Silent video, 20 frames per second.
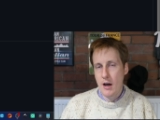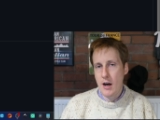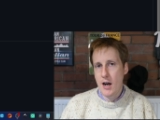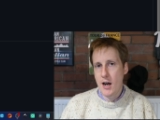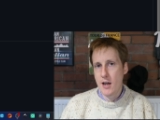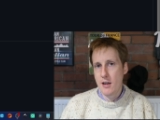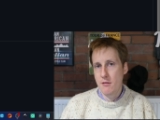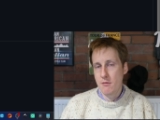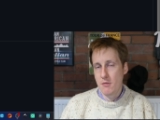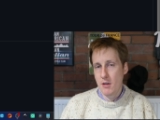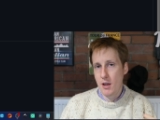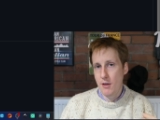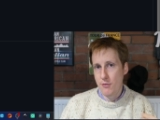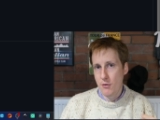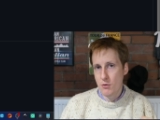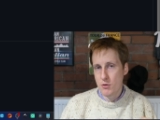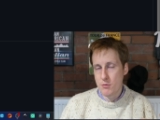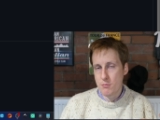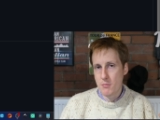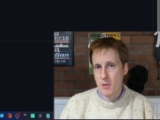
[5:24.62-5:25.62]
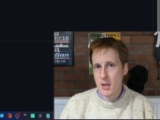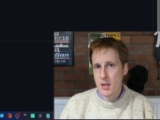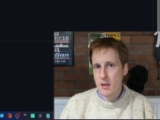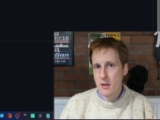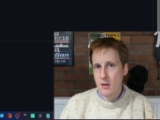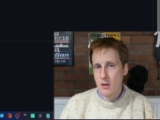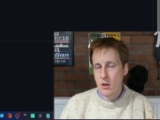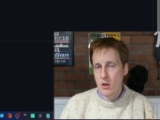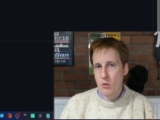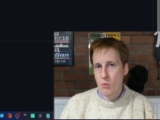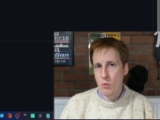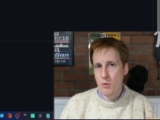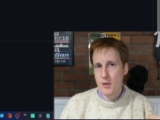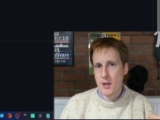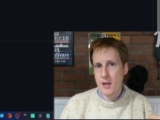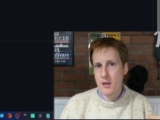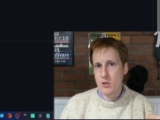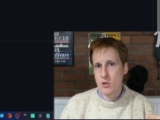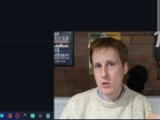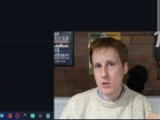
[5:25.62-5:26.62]
I, if it was me, would
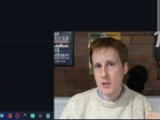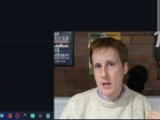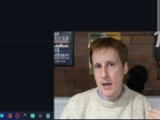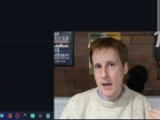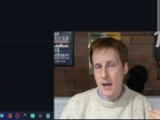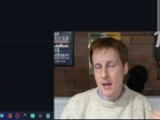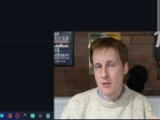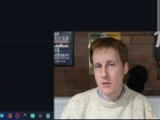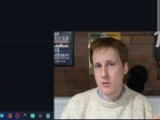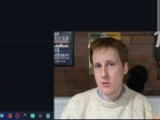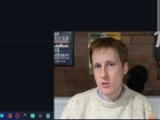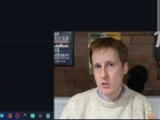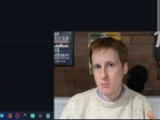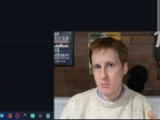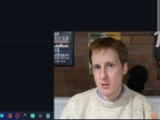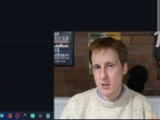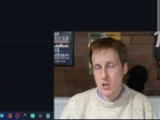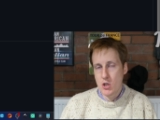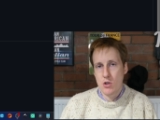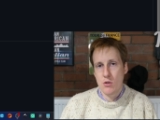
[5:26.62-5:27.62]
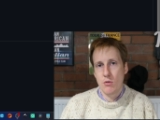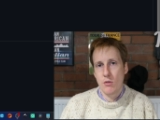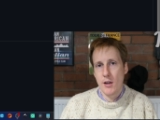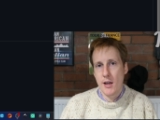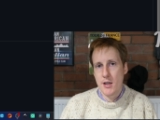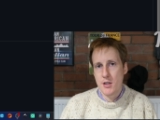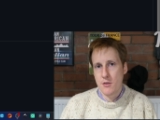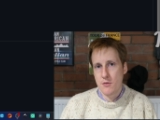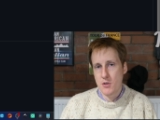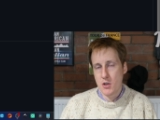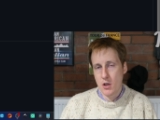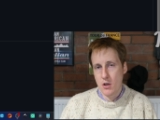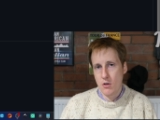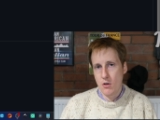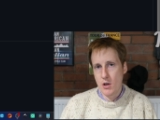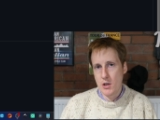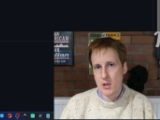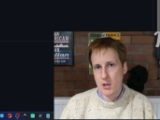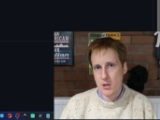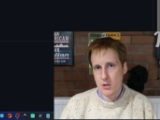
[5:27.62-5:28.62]
then just add some additional layers of
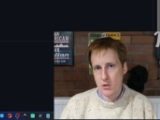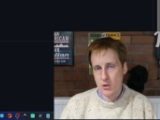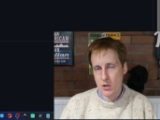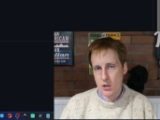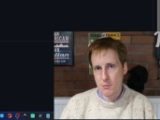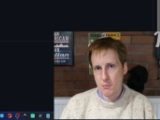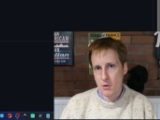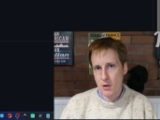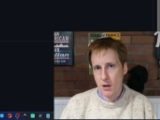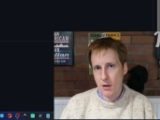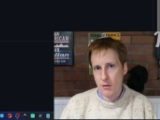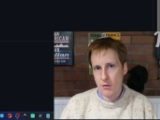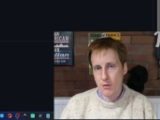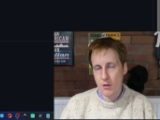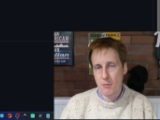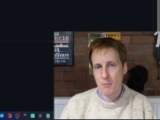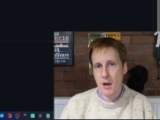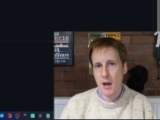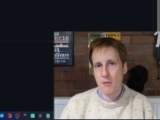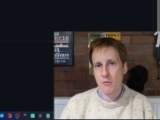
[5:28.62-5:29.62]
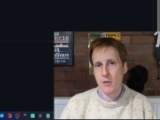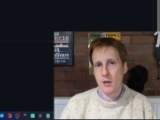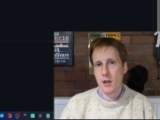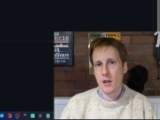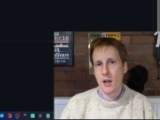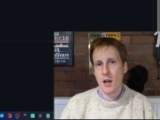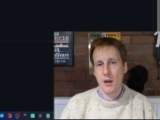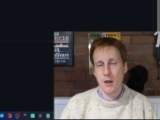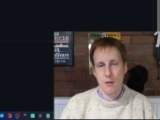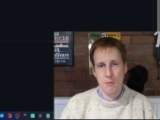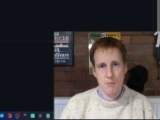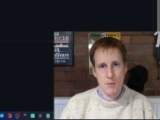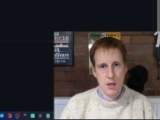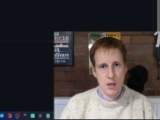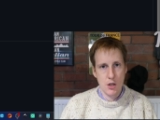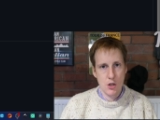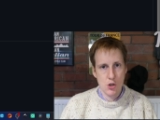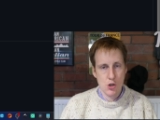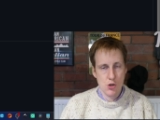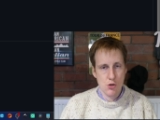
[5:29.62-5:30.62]
security, such as putting it through the Mac VLAN and
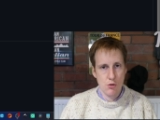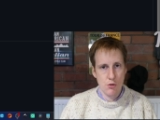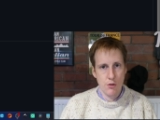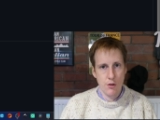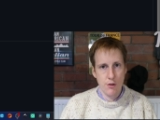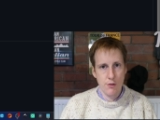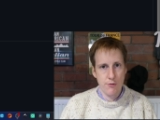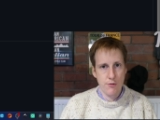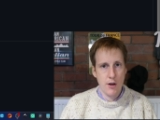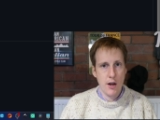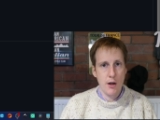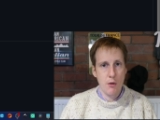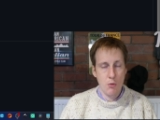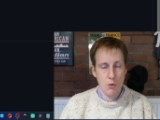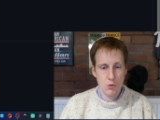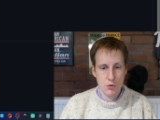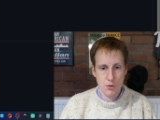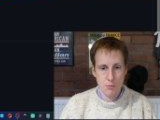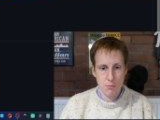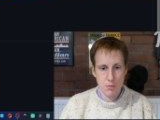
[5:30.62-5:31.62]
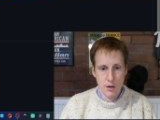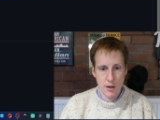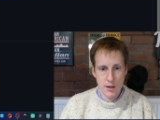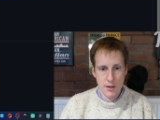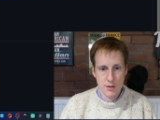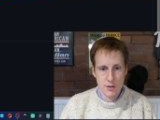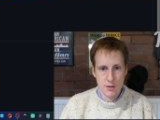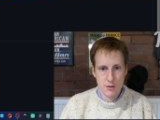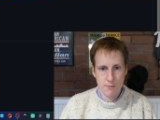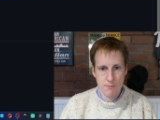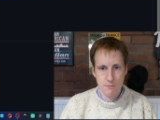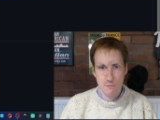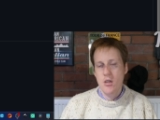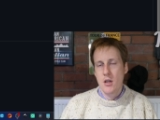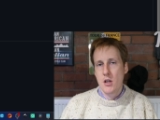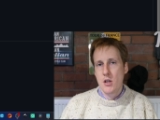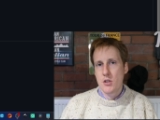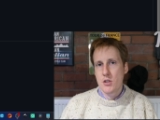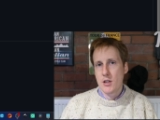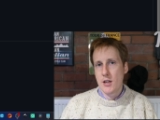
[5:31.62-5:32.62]
making sure that the firewall's in place.
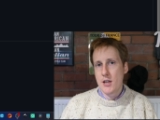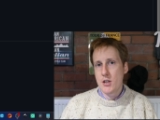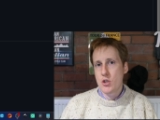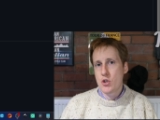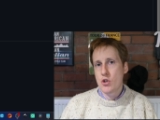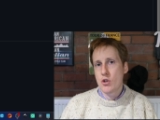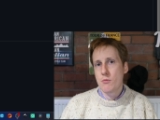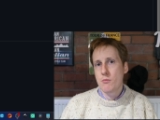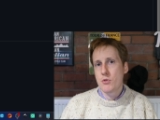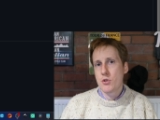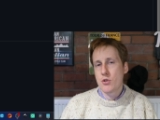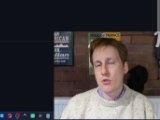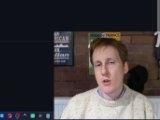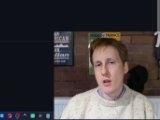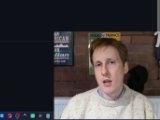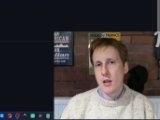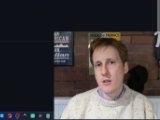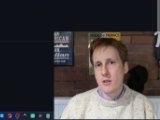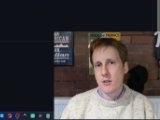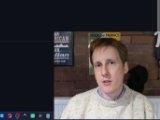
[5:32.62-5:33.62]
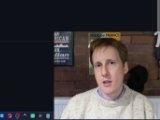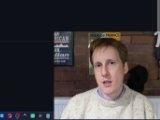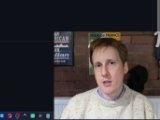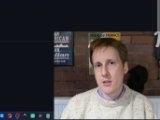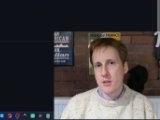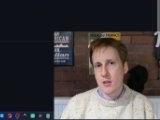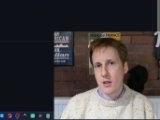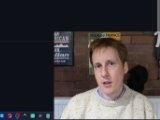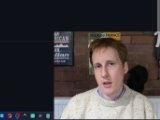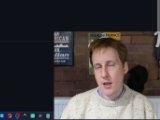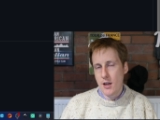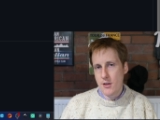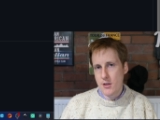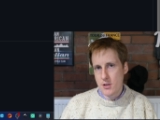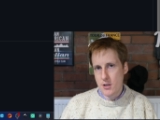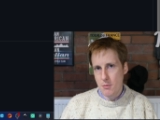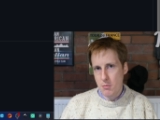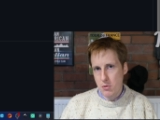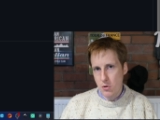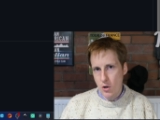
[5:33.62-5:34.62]
So let's jump straight into this and get
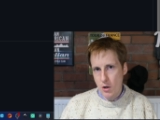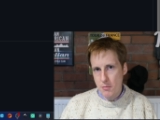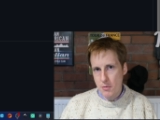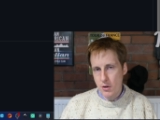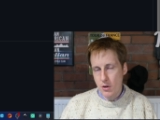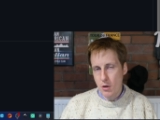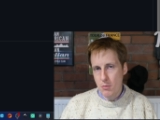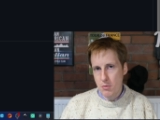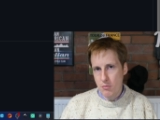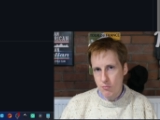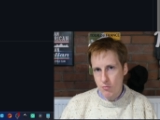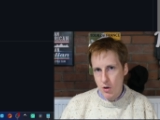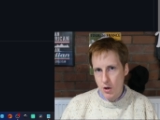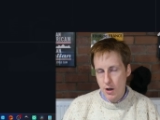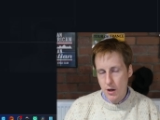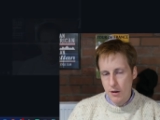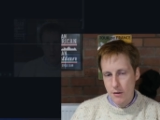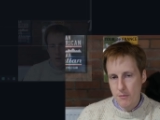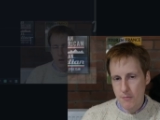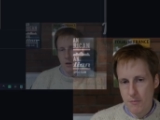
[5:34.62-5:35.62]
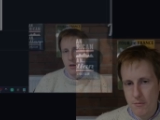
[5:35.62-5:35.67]
this deployment up and running.